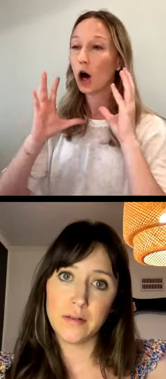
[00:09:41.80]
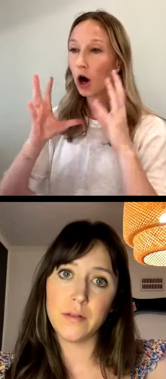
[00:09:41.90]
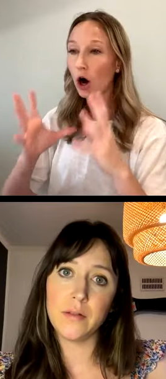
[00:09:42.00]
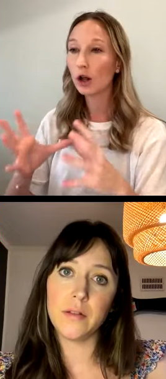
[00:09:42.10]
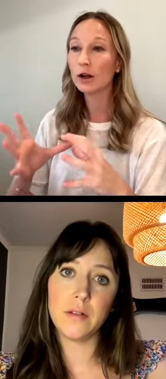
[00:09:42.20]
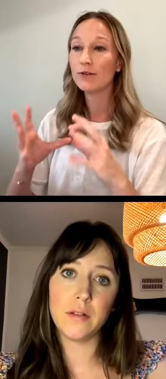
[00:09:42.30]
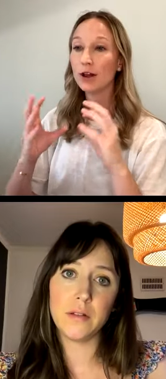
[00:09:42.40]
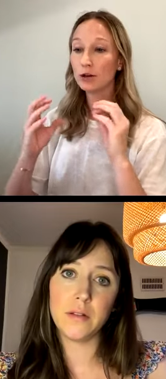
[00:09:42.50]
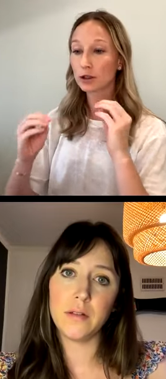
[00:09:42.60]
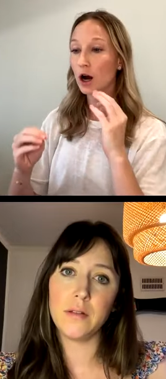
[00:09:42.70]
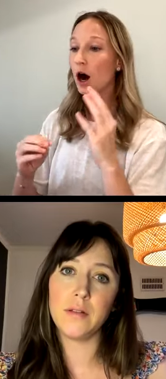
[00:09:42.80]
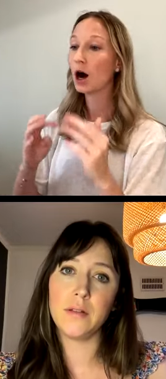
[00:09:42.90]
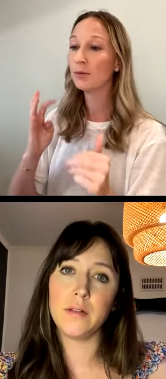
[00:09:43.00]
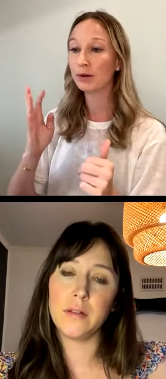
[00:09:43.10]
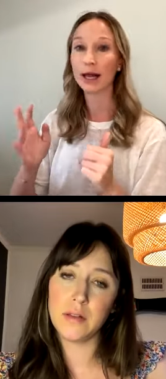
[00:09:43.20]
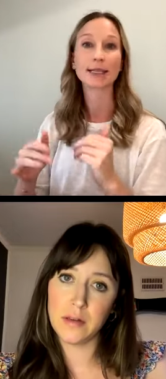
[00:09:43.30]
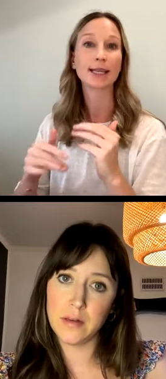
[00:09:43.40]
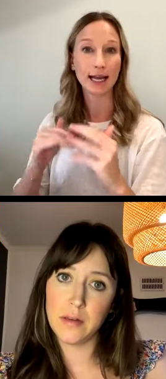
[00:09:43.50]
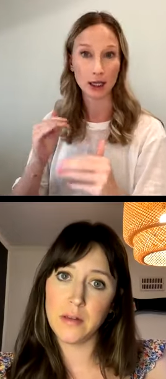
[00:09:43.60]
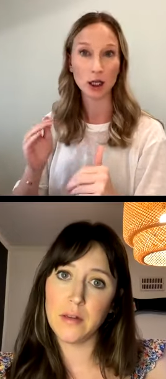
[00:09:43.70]
Speaker 1: all of those
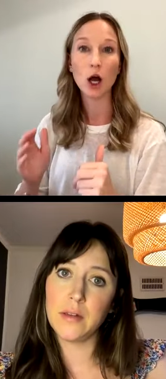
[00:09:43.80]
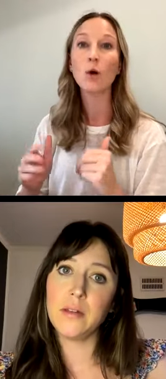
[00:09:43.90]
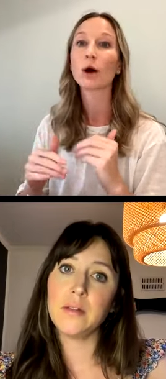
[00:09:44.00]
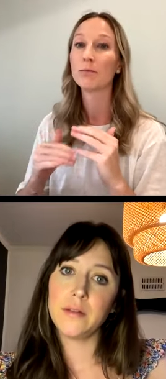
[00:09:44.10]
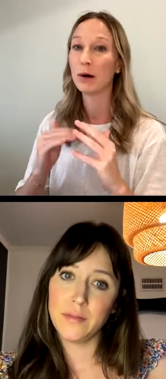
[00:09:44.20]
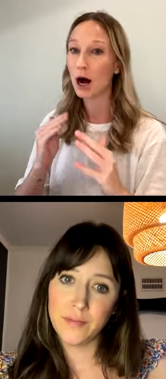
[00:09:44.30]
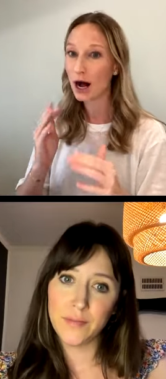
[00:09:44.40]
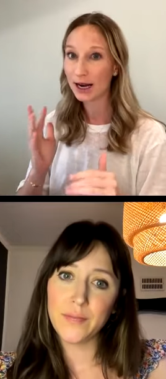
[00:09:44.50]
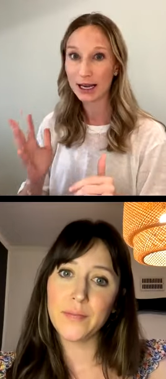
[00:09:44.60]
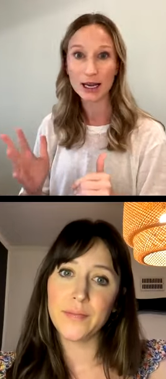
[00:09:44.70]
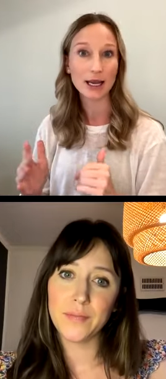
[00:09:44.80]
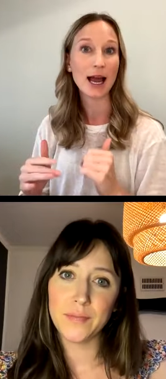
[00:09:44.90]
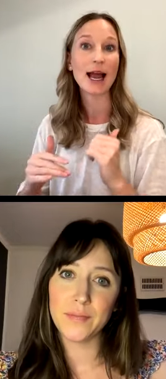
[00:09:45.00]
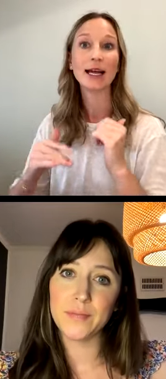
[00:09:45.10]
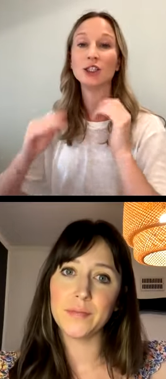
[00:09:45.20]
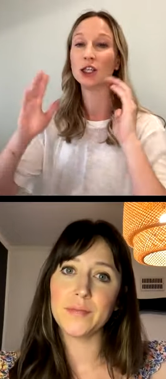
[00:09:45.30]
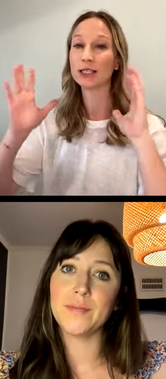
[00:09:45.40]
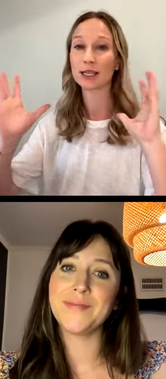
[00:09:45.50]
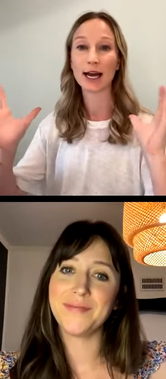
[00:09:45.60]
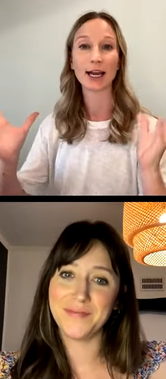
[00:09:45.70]
complex, like lower body and
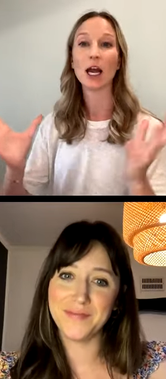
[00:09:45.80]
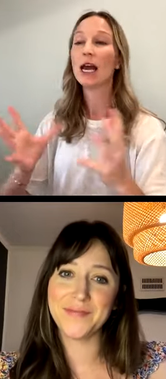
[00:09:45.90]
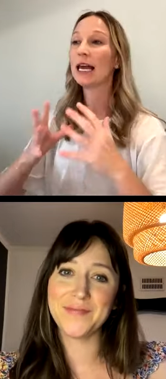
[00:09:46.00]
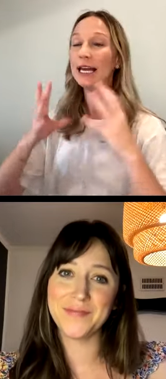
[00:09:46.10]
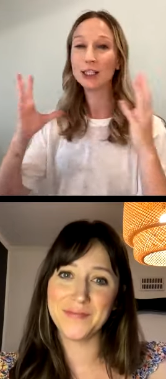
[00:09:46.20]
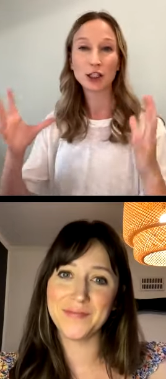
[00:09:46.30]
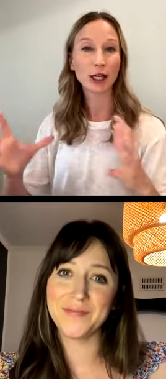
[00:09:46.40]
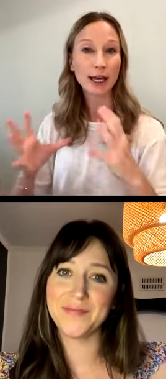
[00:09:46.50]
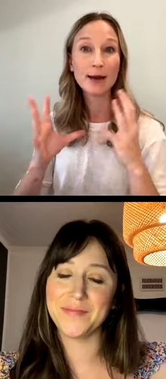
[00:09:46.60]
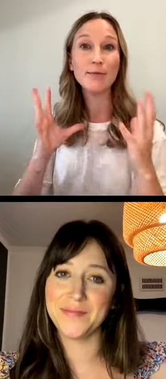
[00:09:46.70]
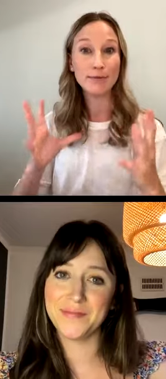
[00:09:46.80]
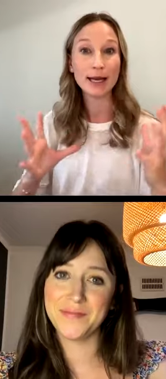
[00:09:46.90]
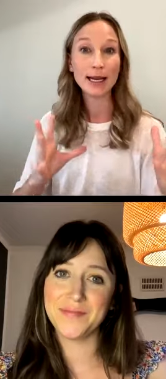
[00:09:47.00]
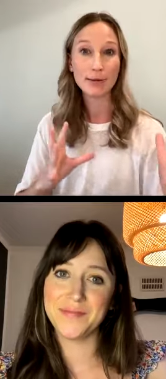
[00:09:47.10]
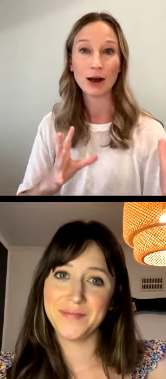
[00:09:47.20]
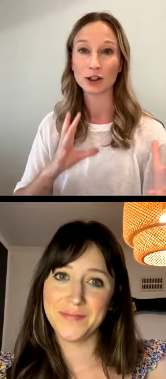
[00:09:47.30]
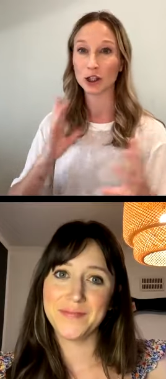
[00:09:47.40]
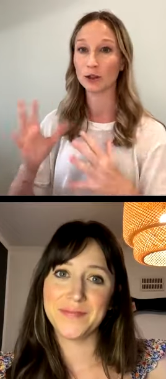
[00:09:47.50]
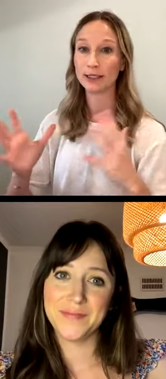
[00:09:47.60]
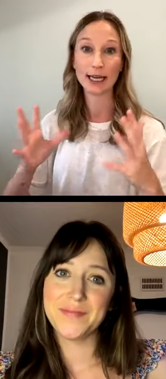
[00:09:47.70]
just like intricate mini
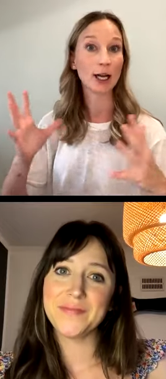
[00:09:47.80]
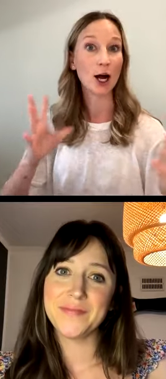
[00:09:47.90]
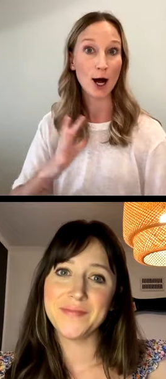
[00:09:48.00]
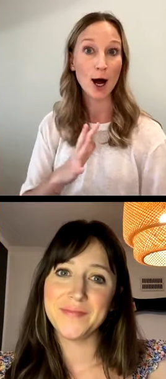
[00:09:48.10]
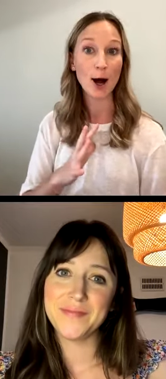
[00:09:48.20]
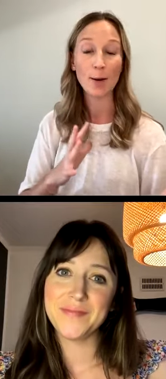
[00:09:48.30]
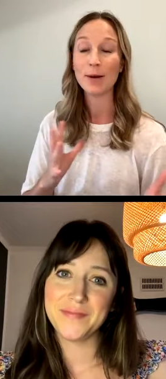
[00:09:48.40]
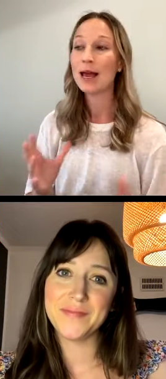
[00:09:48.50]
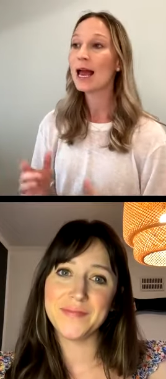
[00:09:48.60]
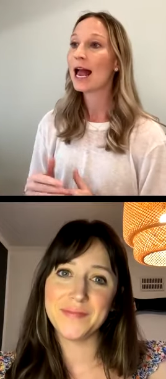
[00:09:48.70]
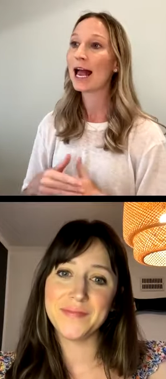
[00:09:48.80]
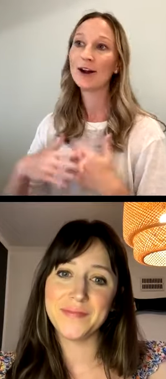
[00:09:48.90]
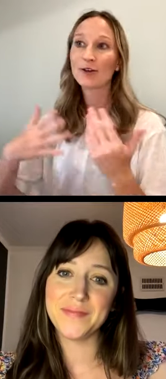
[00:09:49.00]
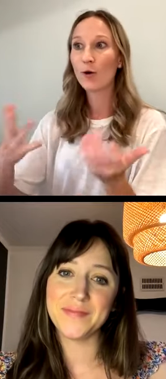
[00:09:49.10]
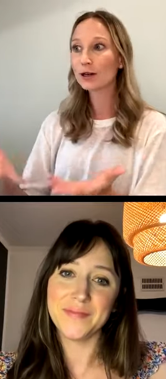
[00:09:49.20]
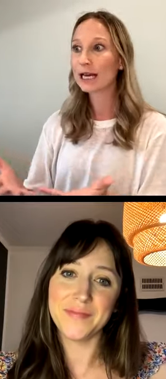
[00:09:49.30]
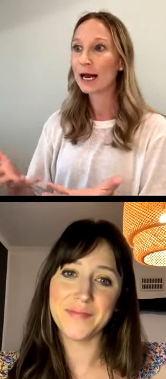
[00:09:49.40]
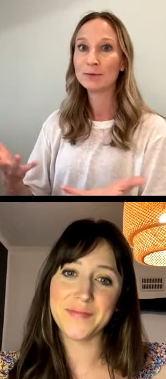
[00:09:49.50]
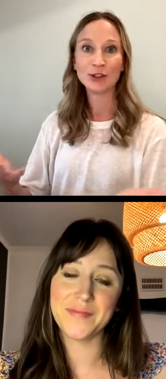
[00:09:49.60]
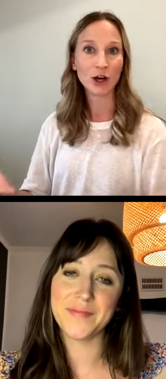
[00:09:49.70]
milestones that come and of course
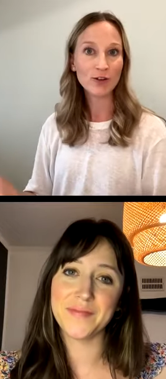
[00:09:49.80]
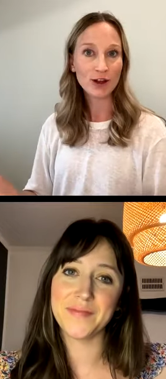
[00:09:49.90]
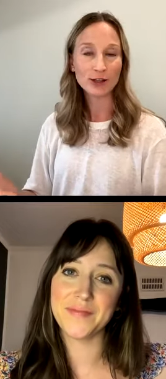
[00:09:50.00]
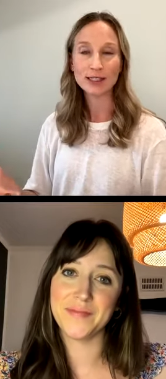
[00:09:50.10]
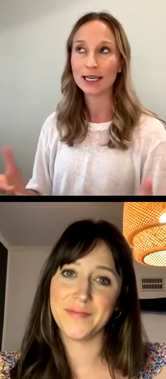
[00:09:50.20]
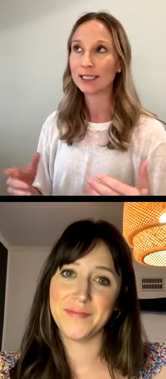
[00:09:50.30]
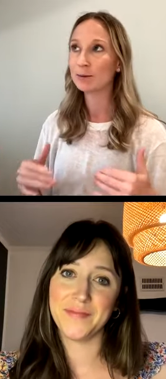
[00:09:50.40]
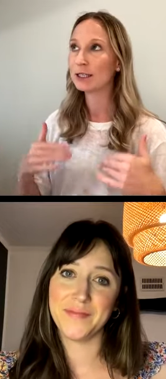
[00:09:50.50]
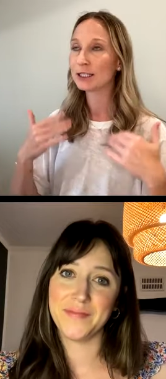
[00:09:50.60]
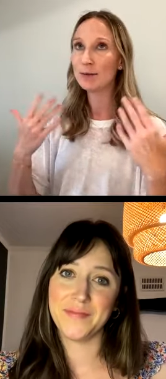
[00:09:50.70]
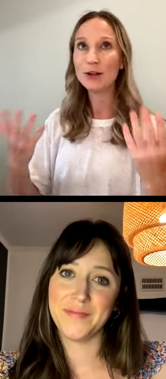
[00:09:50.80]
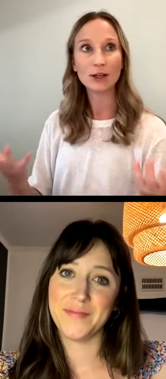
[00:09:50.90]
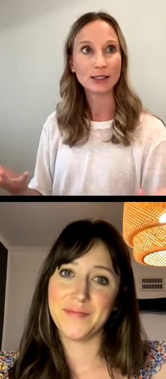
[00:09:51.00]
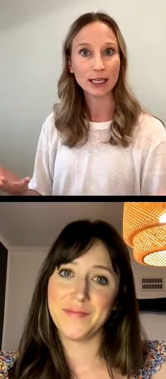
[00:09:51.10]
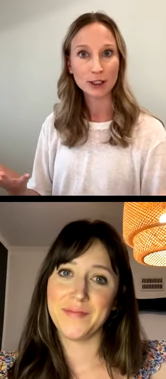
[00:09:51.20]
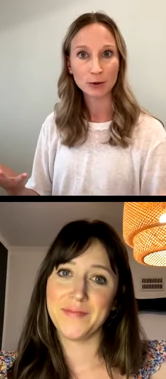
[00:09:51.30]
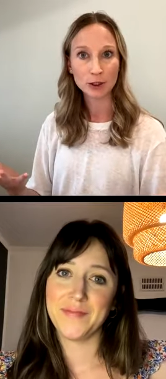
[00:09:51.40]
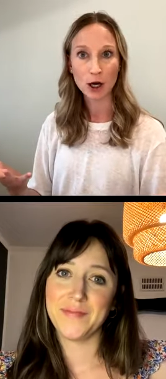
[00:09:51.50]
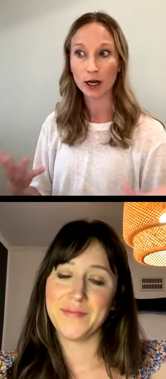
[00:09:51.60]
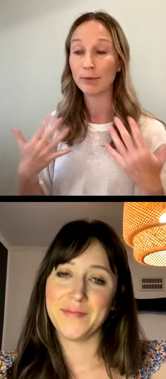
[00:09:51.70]
i observe those things but some of those things you
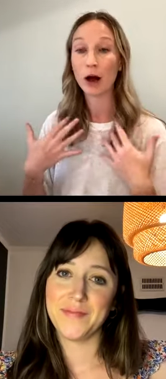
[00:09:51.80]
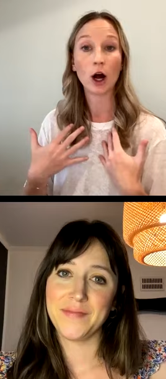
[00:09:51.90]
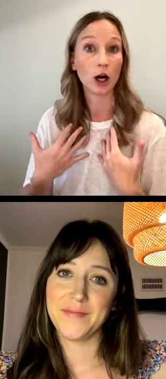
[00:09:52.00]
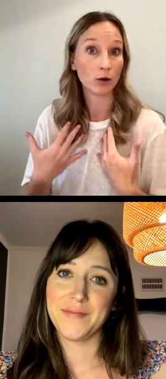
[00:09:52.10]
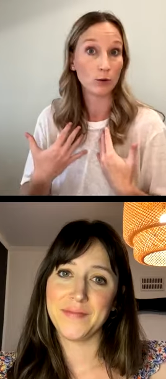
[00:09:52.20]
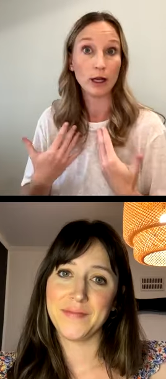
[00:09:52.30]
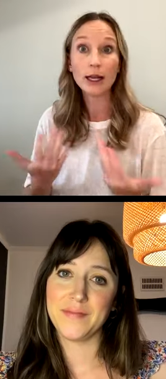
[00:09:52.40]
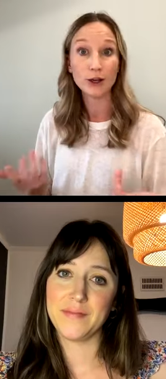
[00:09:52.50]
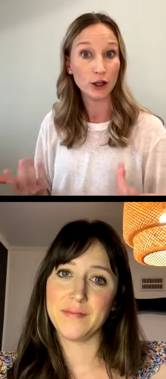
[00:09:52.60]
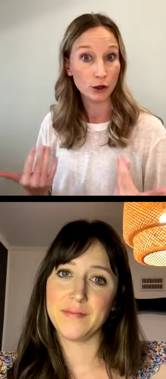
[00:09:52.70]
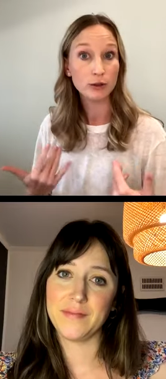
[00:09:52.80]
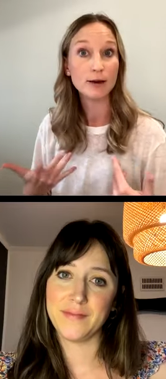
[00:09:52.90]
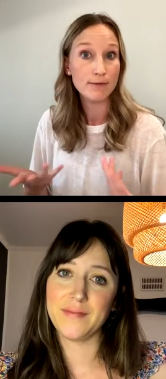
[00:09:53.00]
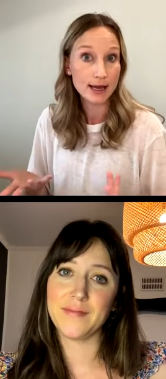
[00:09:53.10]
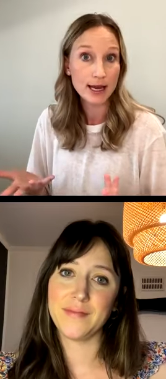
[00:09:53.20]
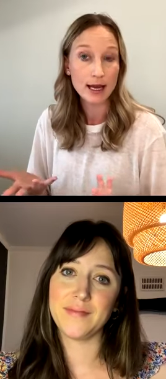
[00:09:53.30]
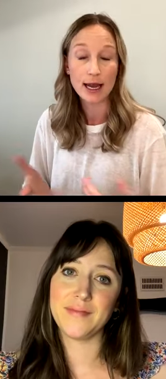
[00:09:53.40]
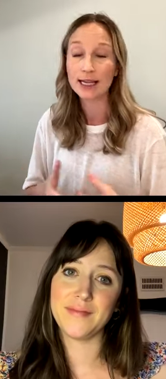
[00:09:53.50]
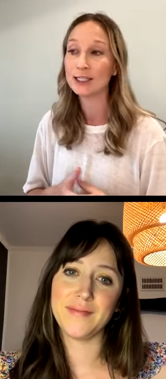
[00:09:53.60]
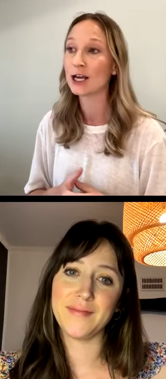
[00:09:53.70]
were talking about are really new to
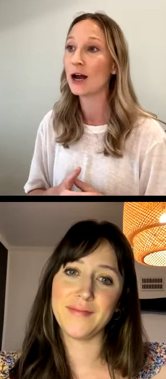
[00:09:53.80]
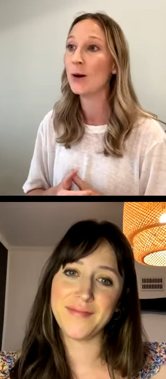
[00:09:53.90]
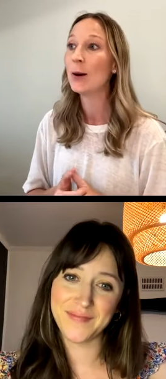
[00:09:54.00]
me and so